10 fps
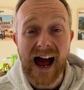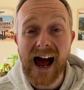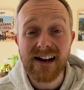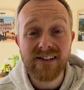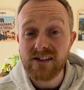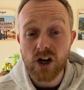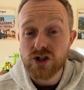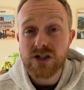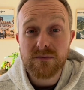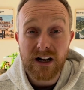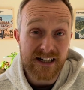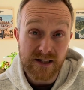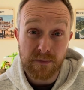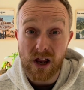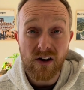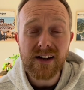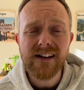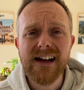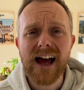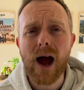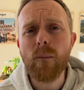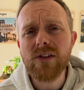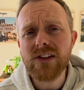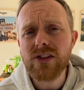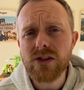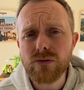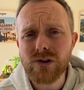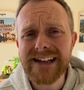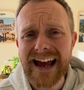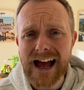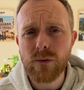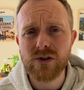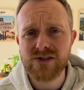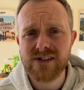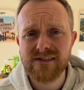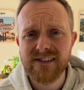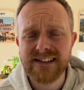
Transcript: and I just clicked apply, and within three hours,